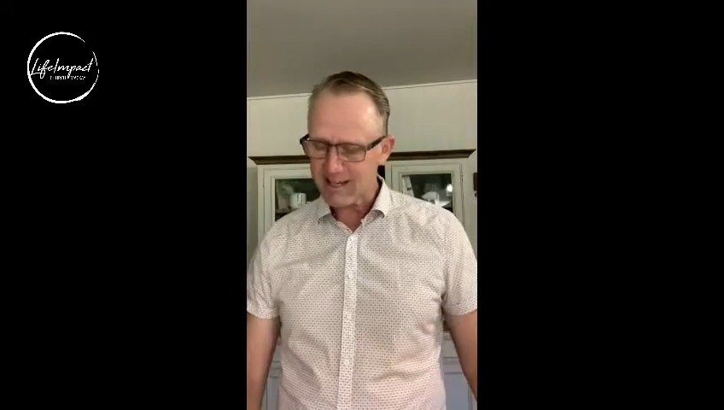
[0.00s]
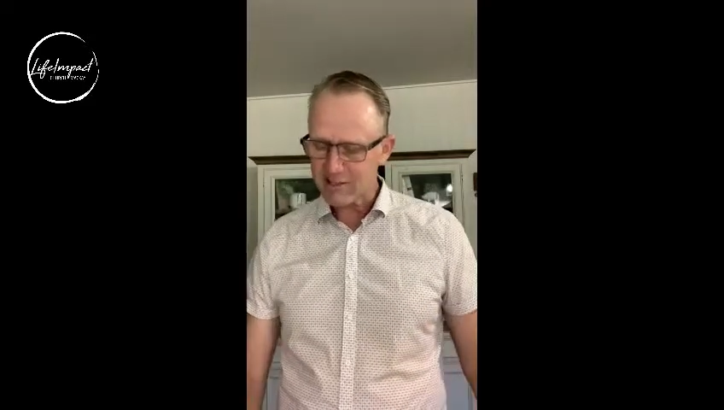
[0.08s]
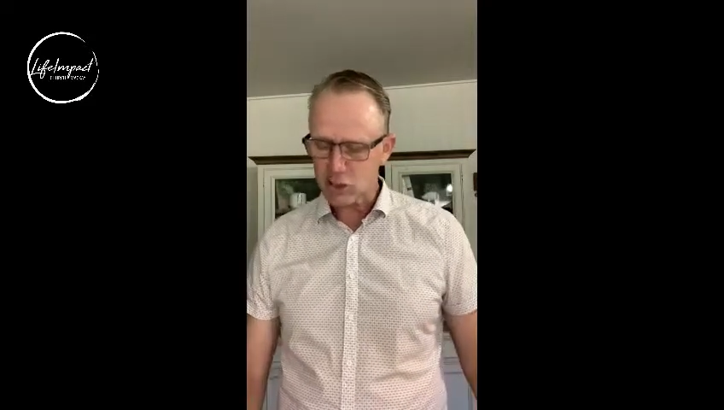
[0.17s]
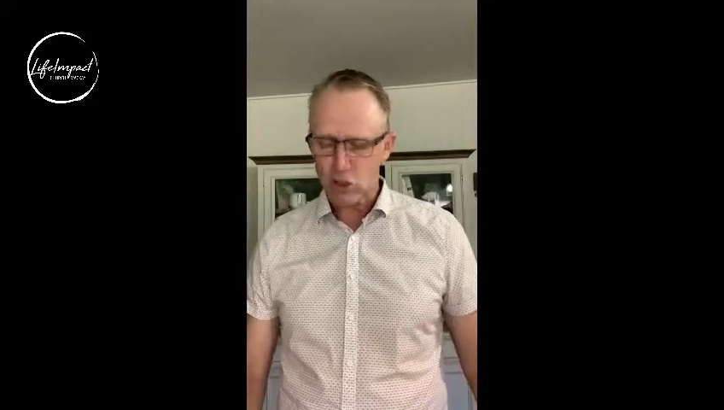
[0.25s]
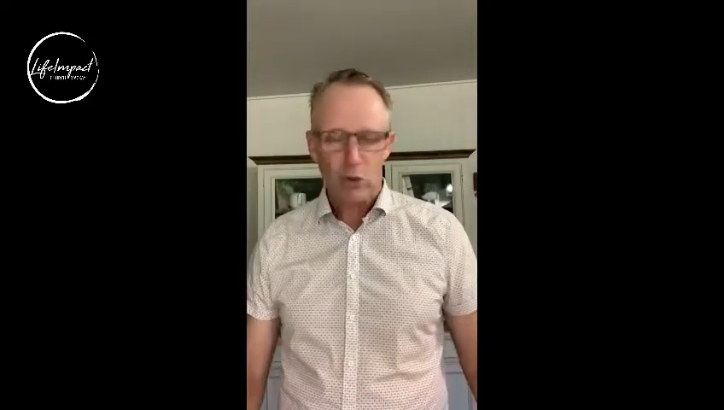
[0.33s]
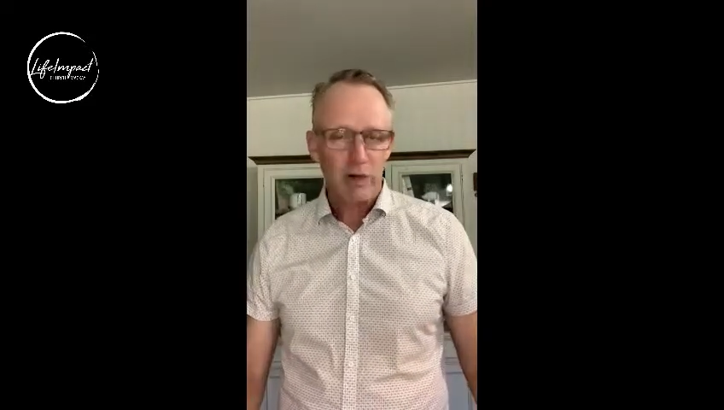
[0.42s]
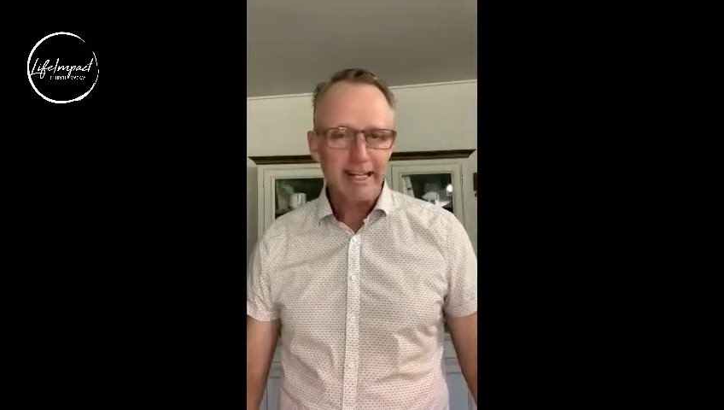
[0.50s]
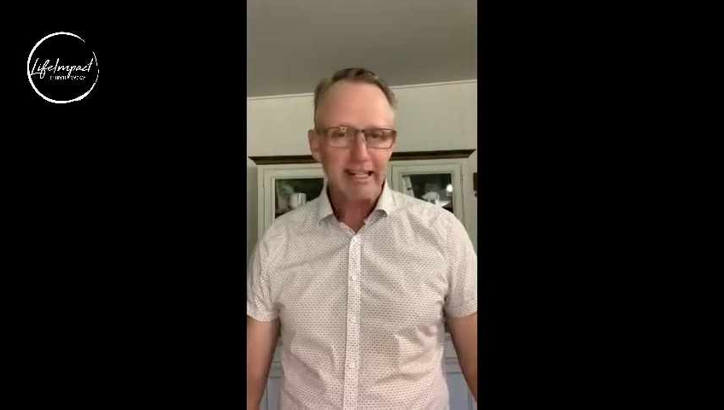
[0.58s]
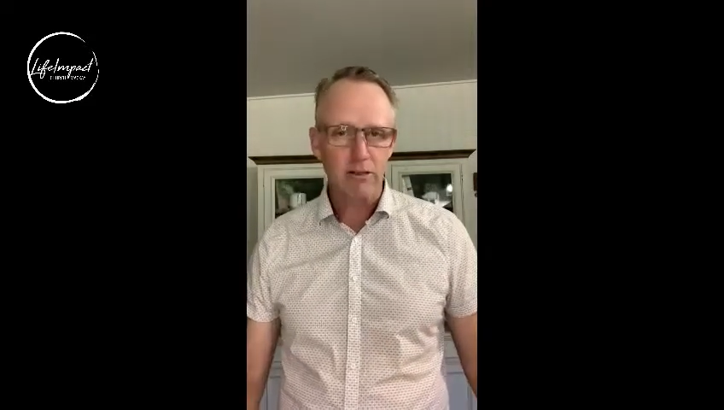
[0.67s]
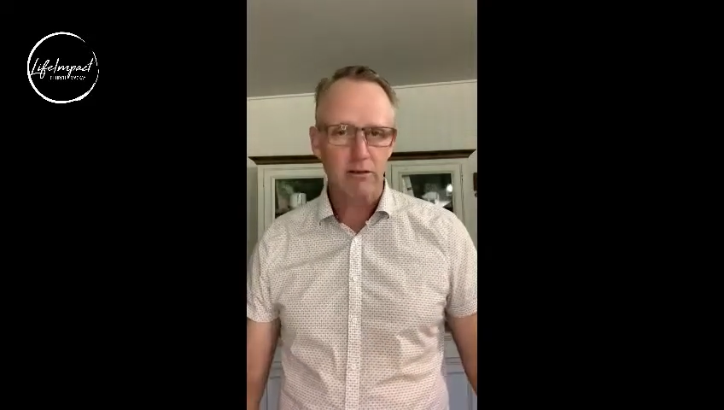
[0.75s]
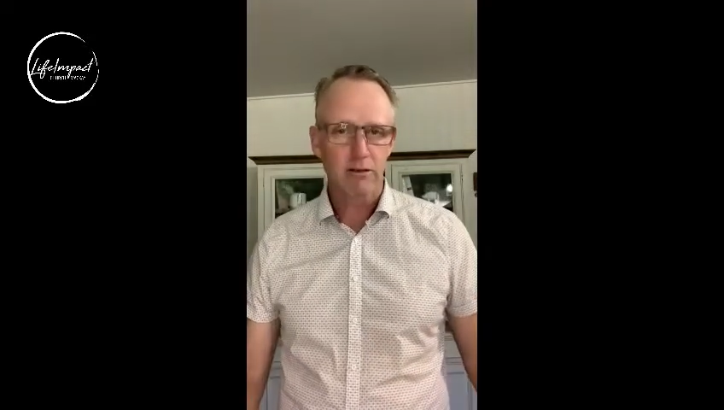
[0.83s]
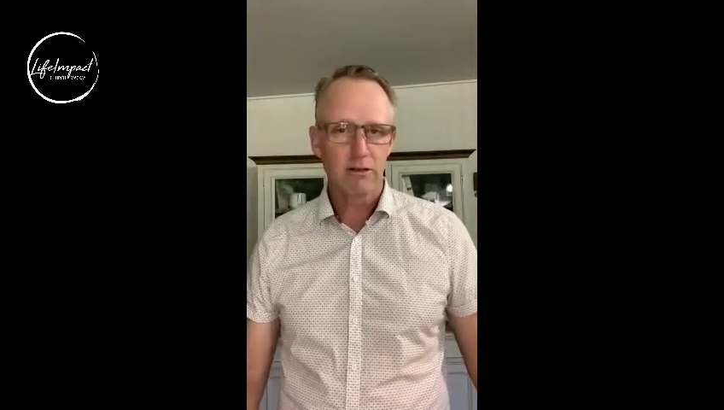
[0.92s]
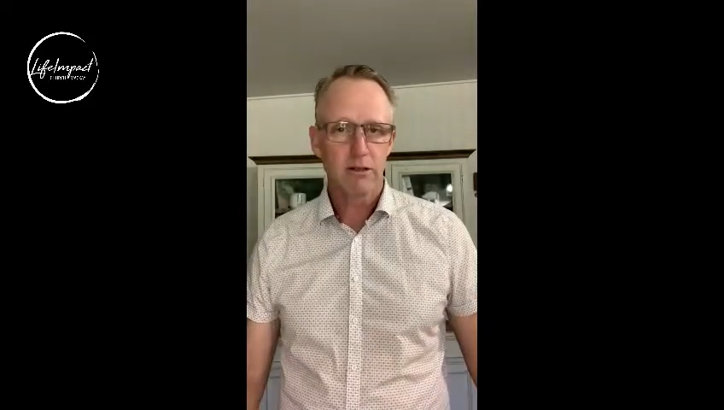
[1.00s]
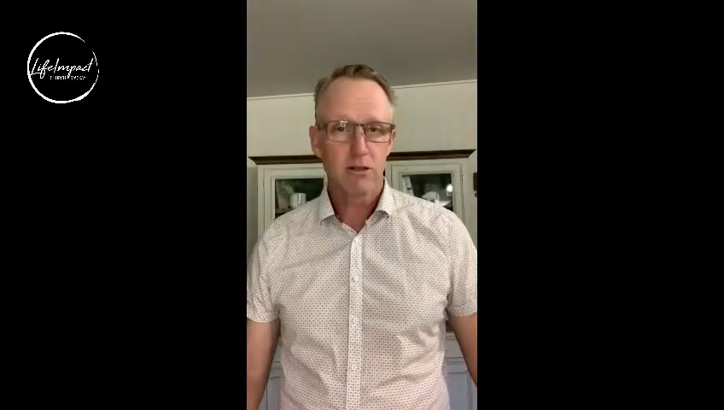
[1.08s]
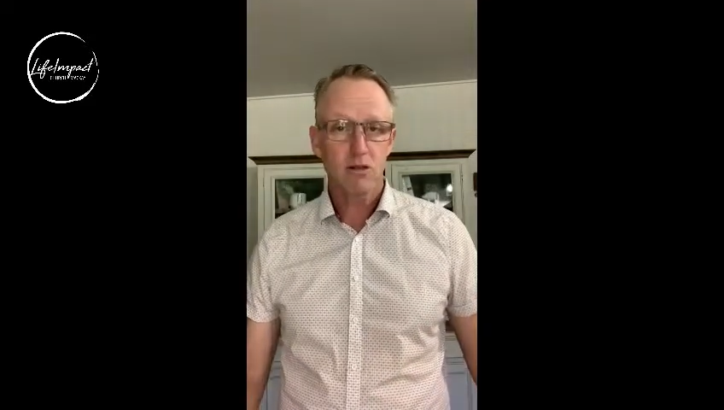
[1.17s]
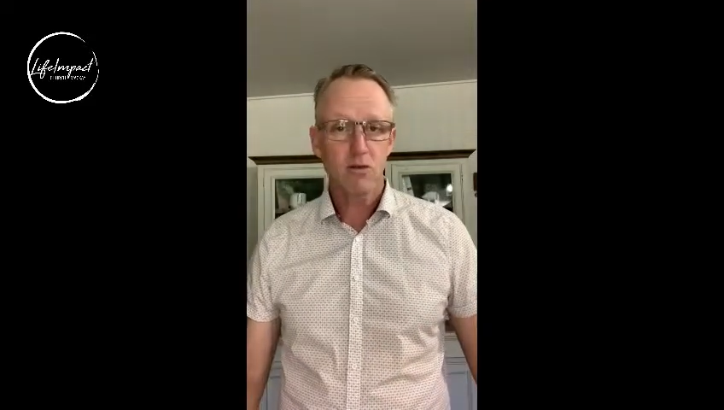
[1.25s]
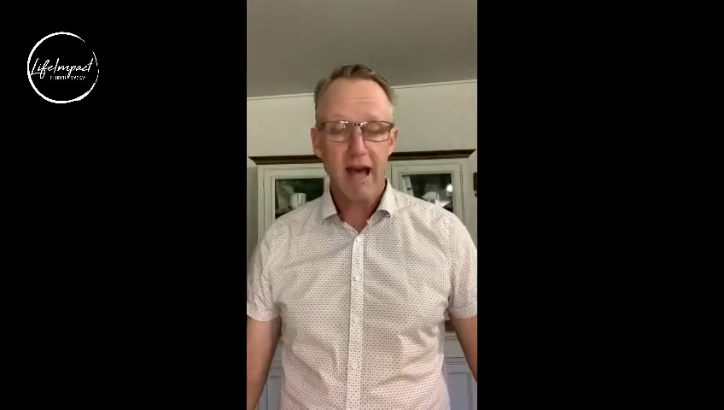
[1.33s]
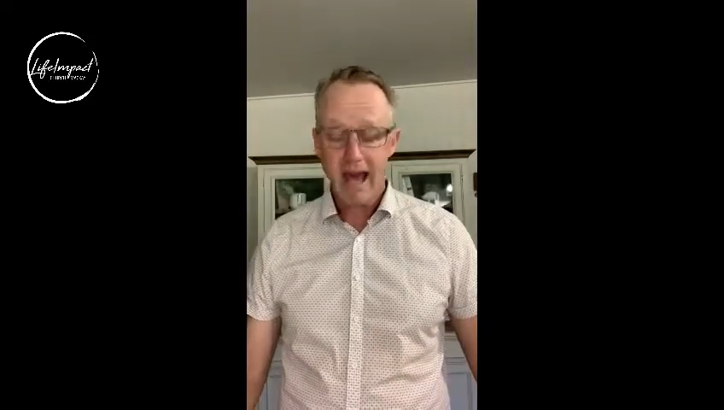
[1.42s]
is critical
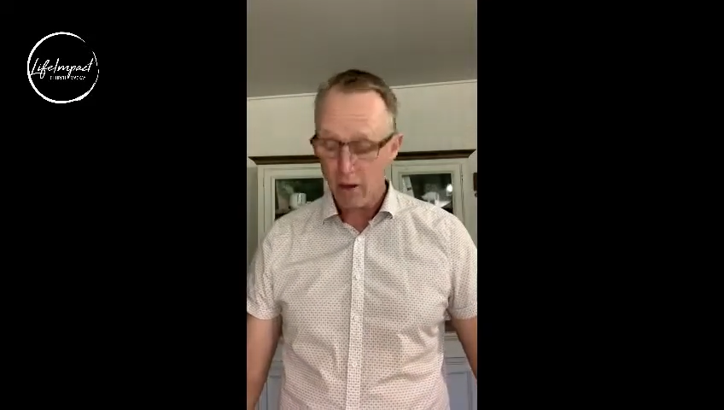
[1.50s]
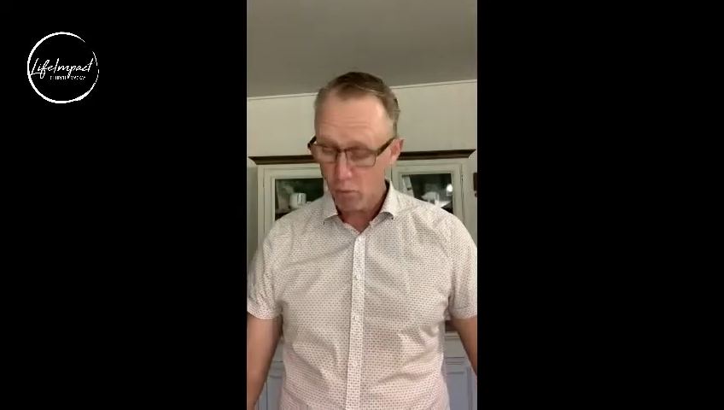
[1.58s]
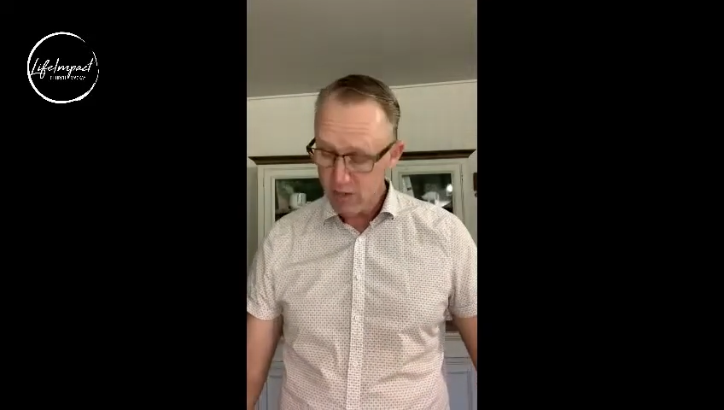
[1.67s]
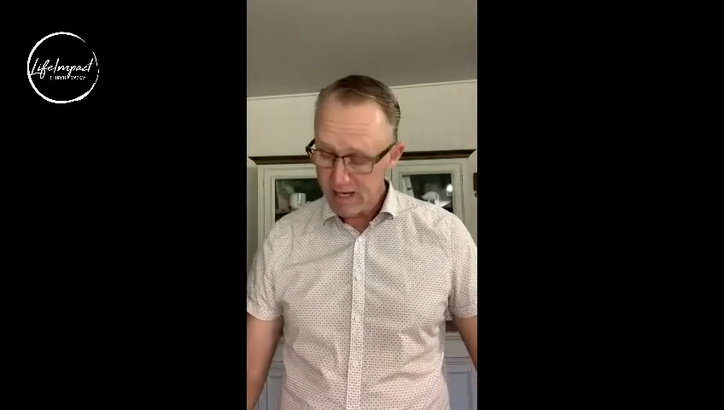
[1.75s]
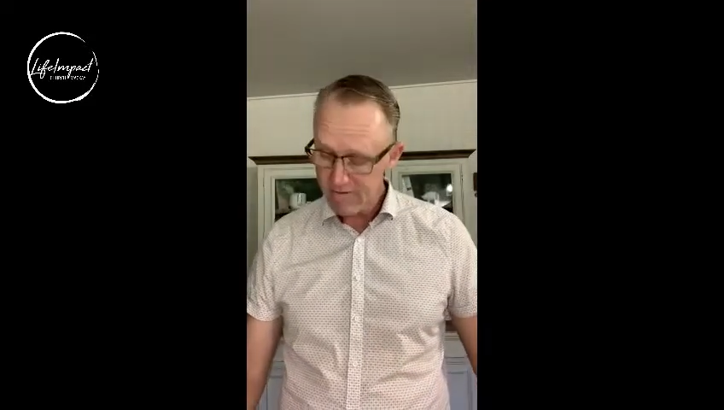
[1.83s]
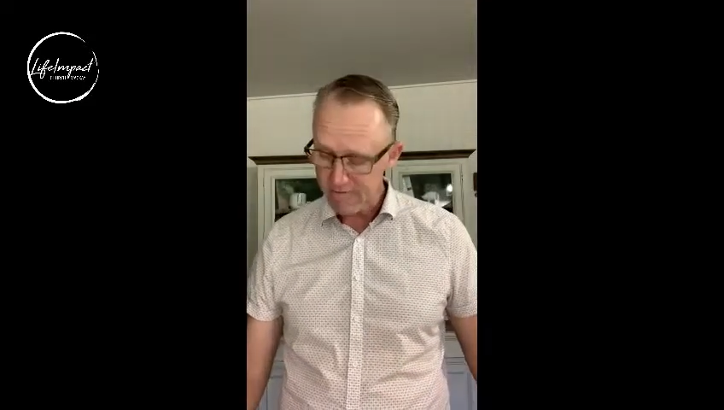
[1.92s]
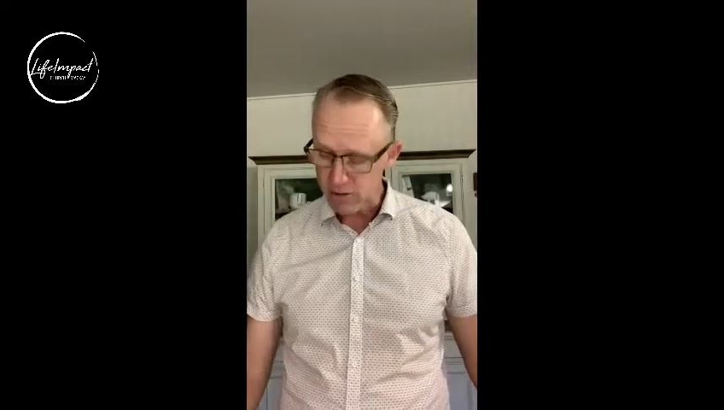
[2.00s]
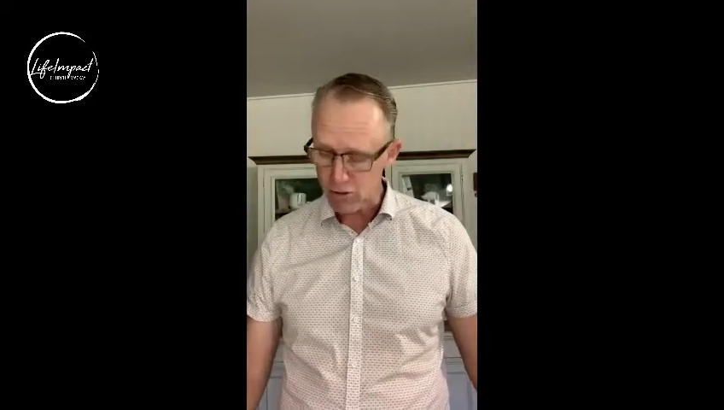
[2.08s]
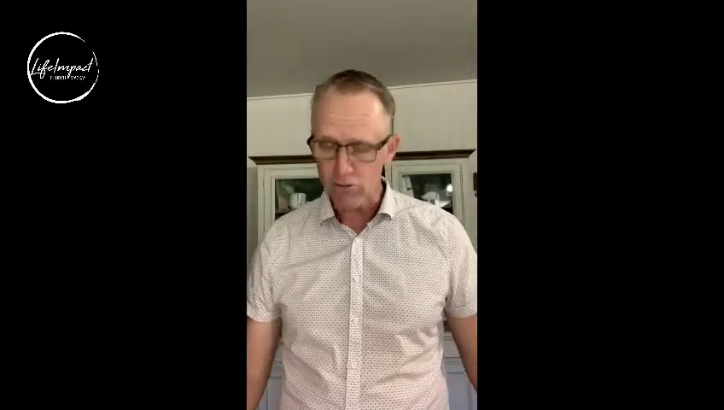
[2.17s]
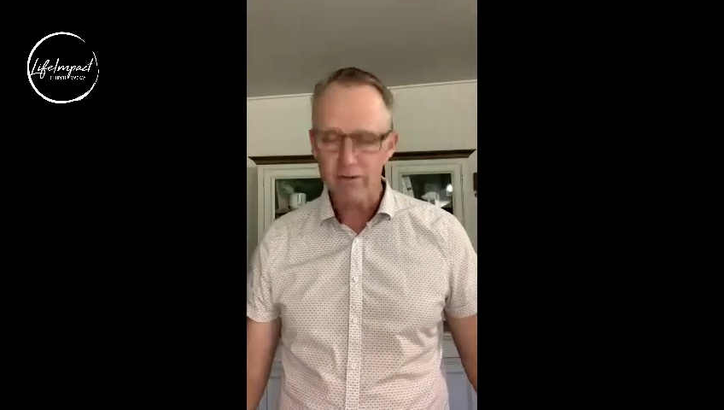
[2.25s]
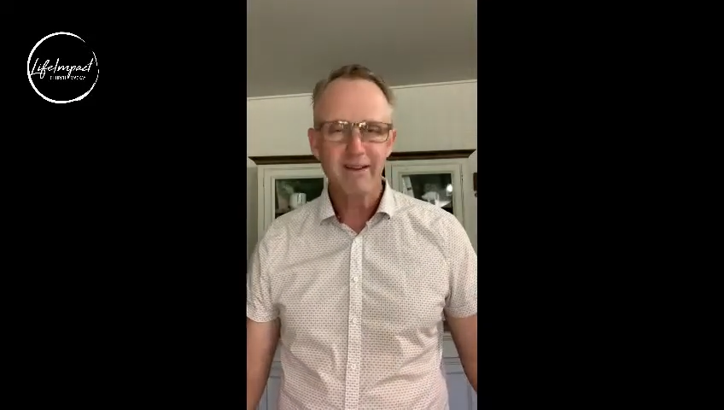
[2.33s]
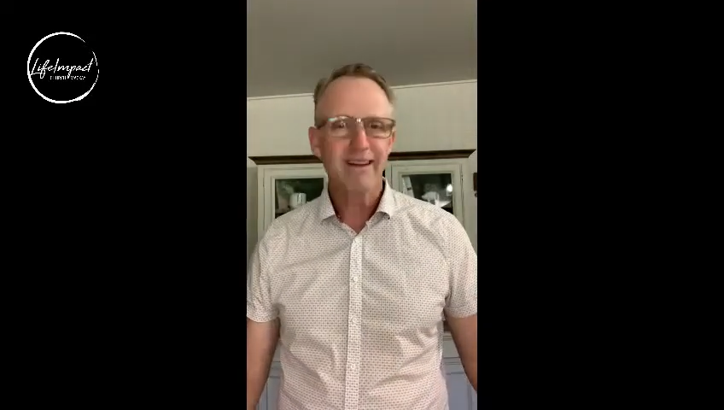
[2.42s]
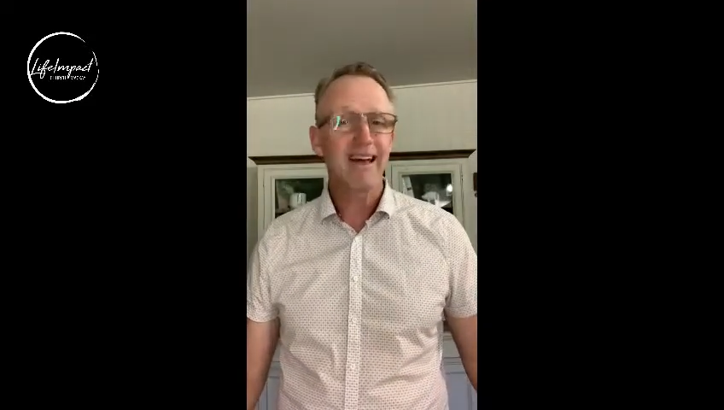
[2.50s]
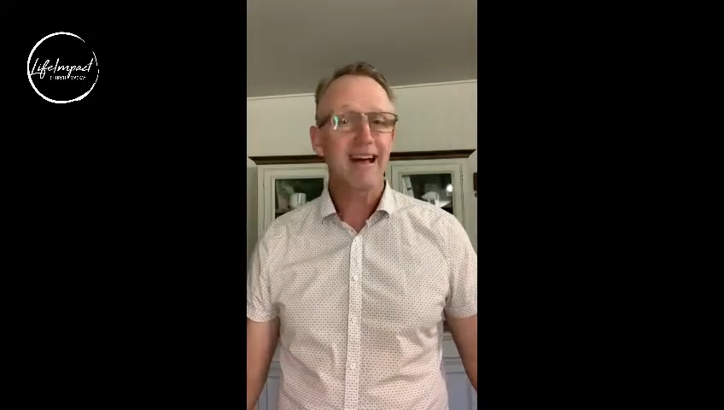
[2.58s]
to how we view